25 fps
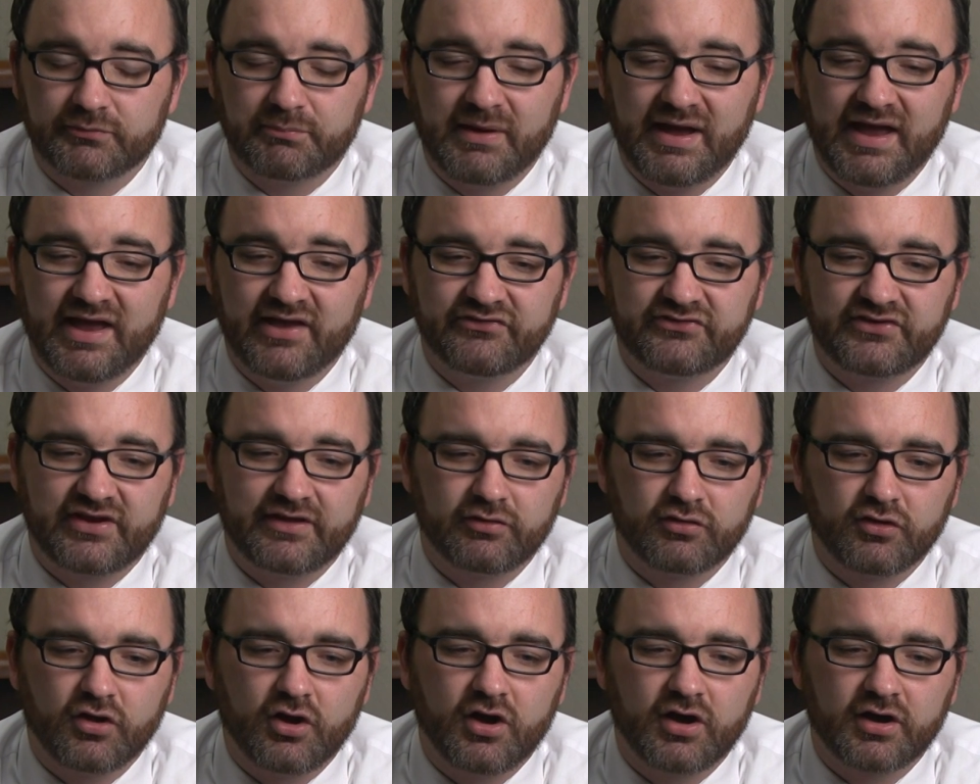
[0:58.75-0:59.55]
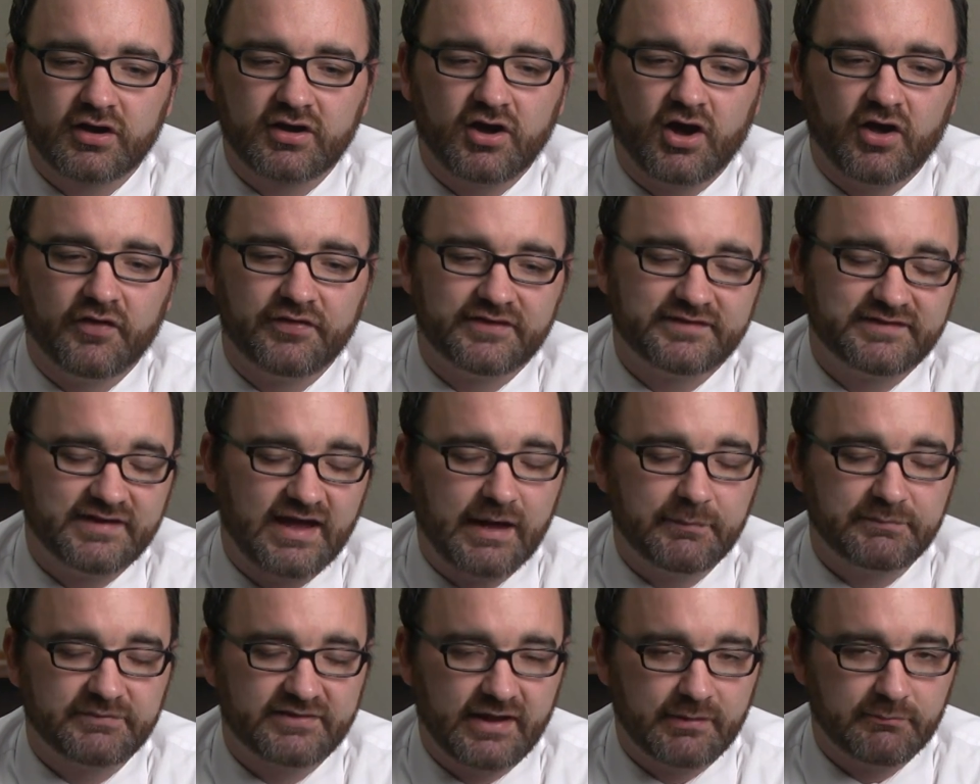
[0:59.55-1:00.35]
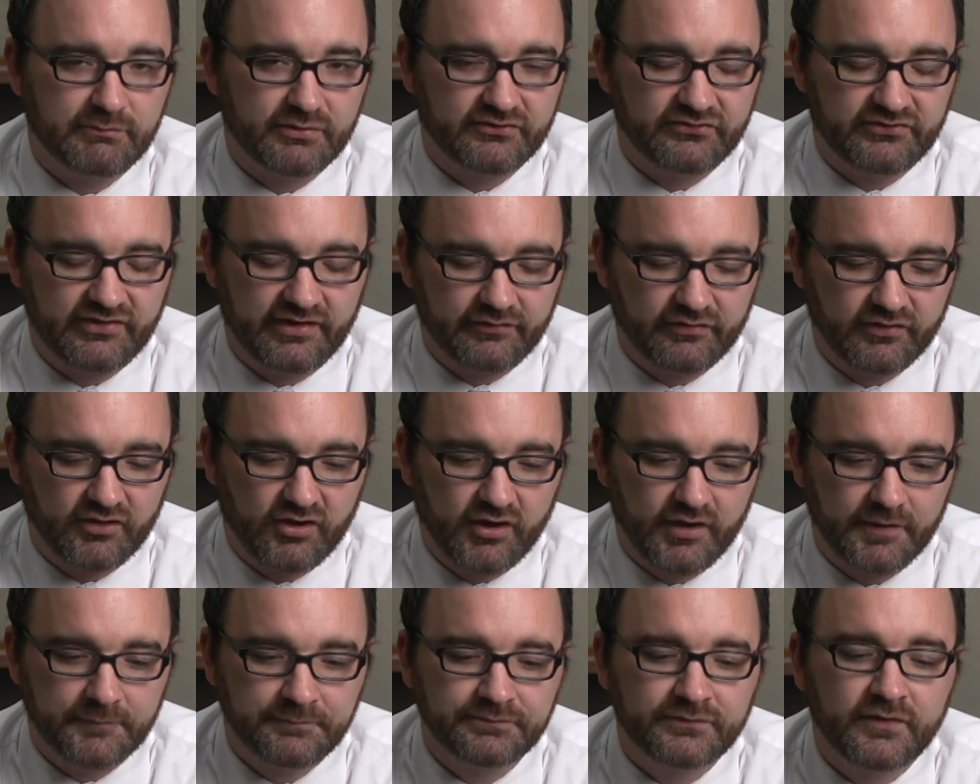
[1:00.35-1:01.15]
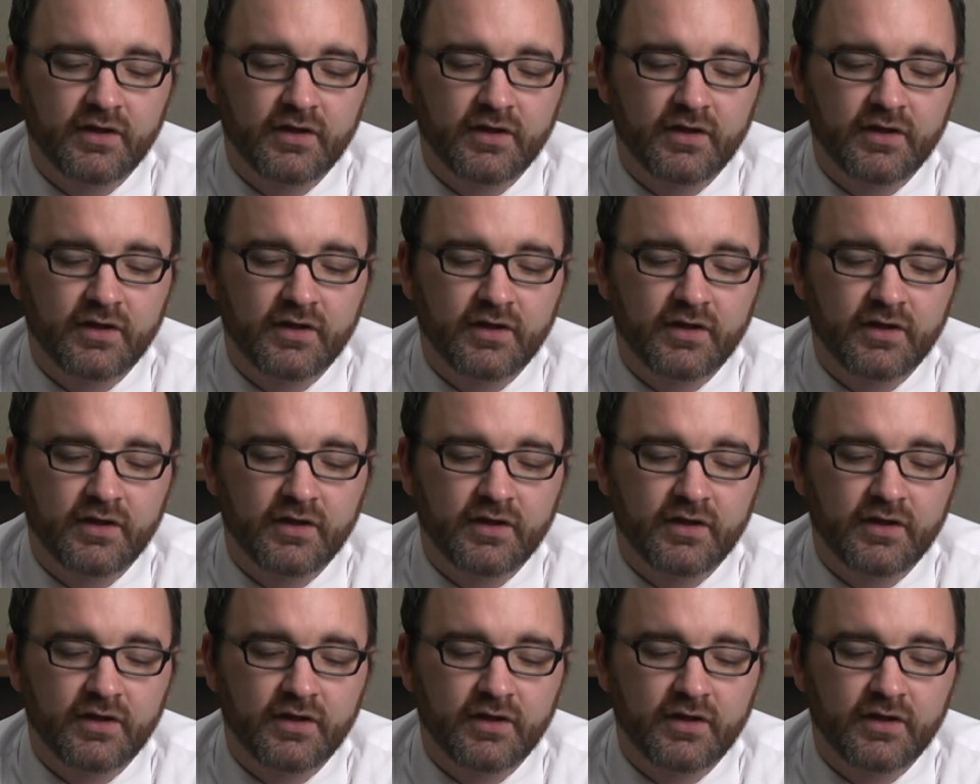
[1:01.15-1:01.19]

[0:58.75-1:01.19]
passed a law called the Top 10% Law.